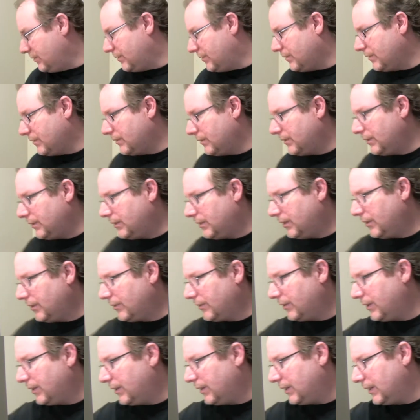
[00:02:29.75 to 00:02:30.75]
they're
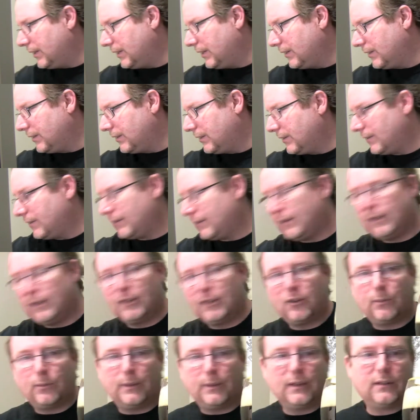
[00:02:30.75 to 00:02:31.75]
deteriorating a
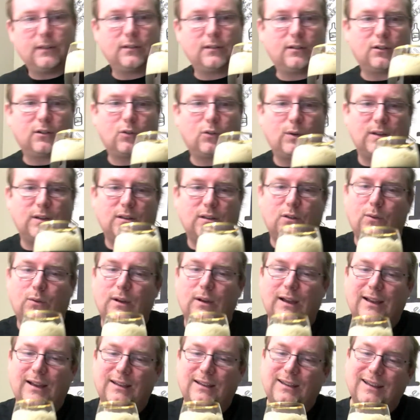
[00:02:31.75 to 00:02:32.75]
little bit,
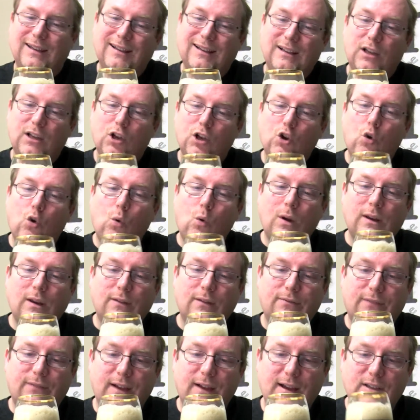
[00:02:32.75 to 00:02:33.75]
quite a
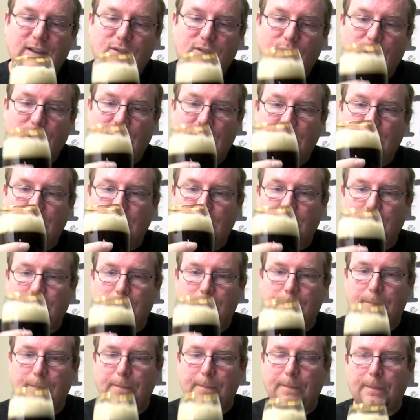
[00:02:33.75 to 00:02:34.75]
fast rate.
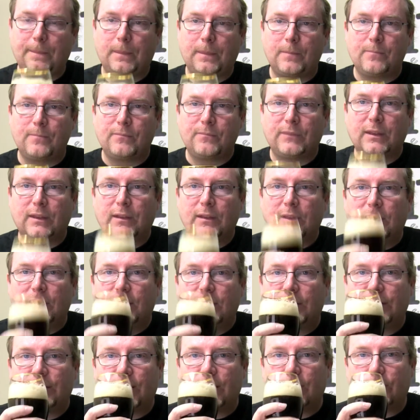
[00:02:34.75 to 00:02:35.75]

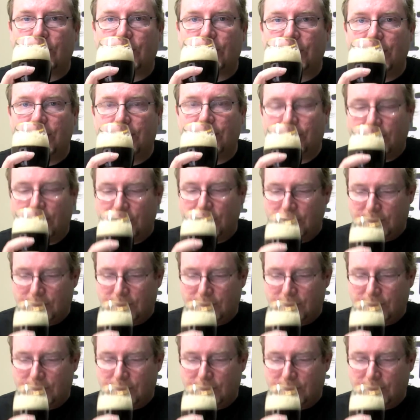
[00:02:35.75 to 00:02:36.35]
Let's have a sniff.